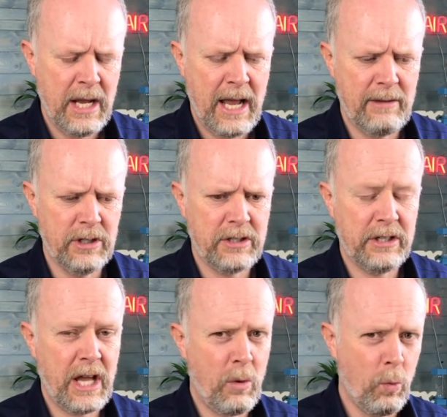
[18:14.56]
have a look at
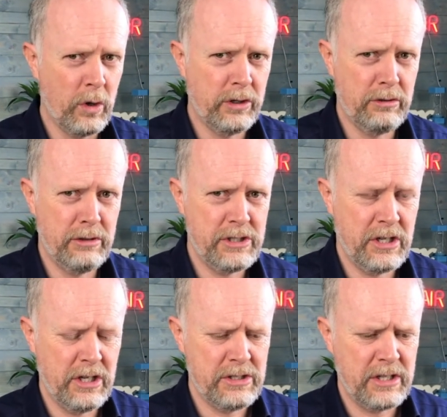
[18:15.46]
that. What are the
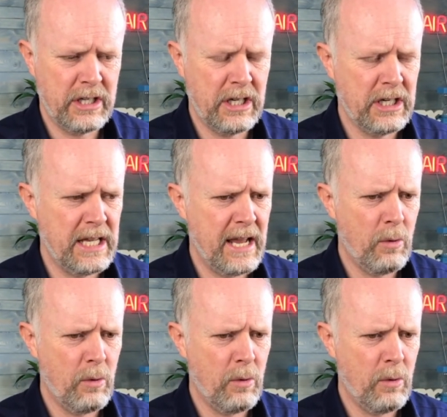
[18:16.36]
returns they're going to get?